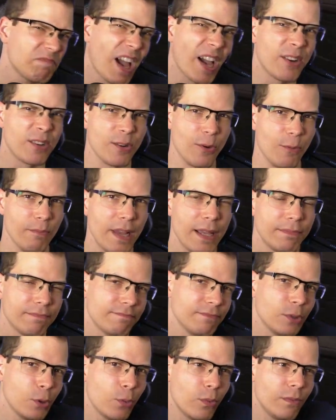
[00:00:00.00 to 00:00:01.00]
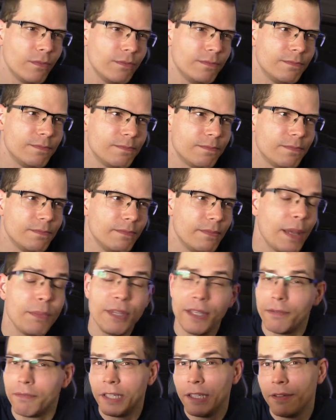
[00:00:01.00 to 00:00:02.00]
I don't know.
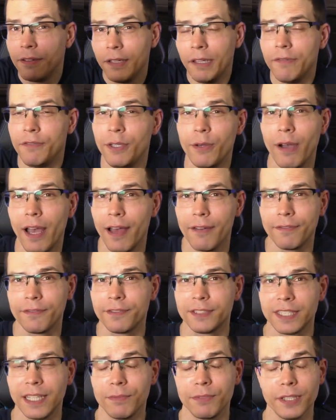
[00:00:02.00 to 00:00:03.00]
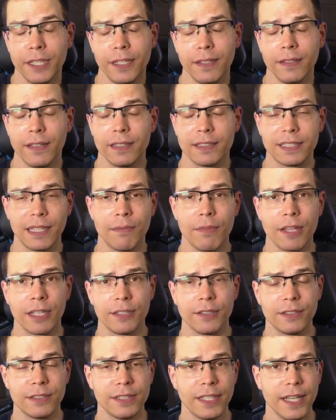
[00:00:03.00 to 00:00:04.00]
Maybe if you have something
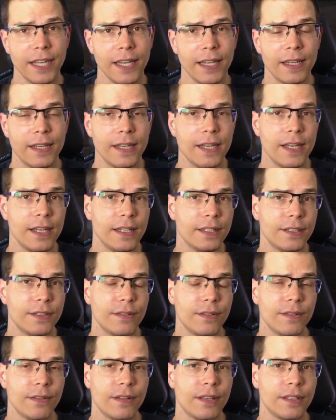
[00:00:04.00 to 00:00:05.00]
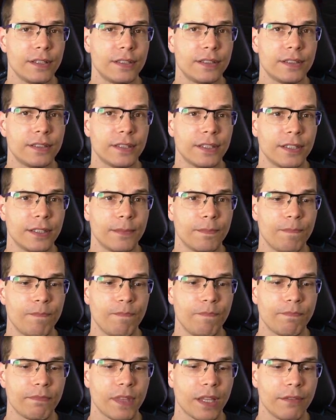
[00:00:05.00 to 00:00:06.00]
to say to this,
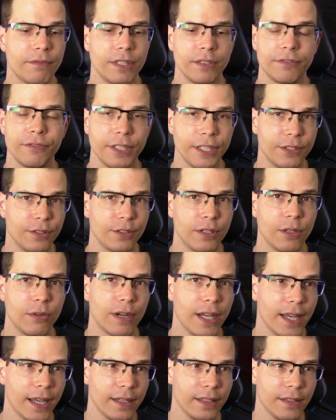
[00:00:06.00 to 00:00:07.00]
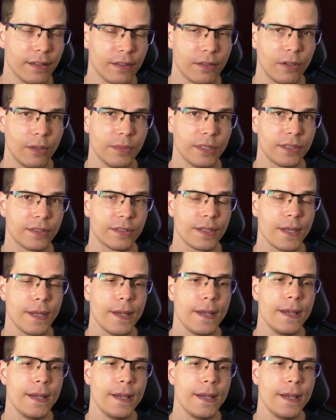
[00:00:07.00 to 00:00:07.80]
feel free to go ahead in the comments.